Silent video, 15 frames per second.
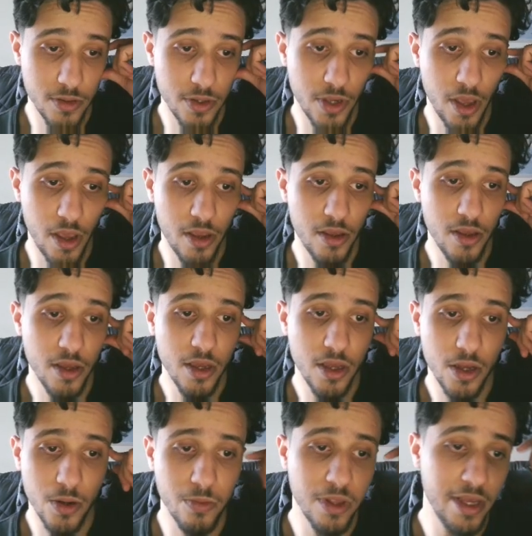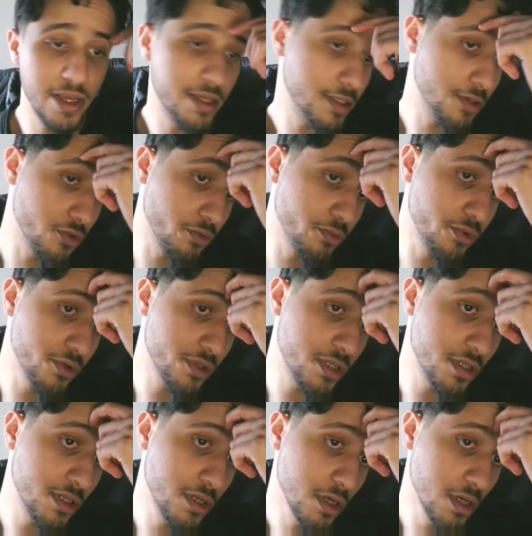Okay, compliance
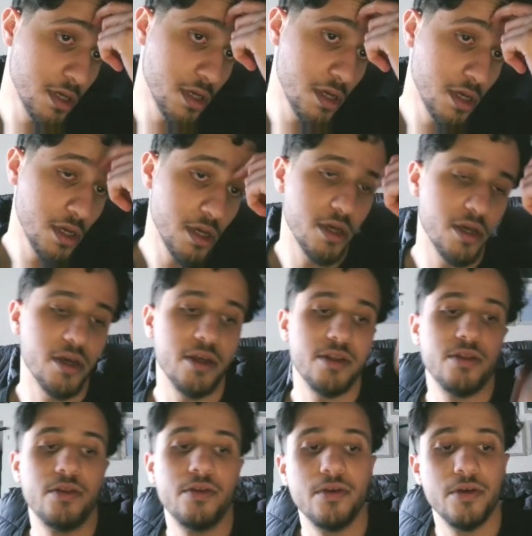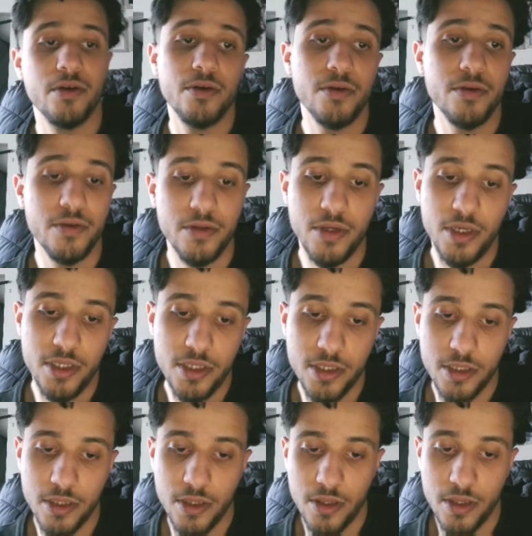report, and
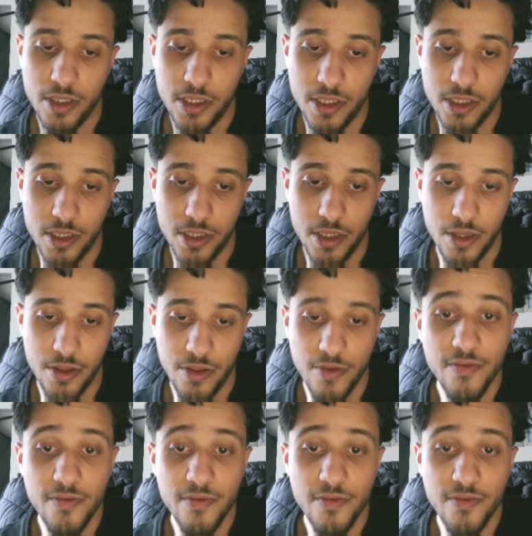yes, this is the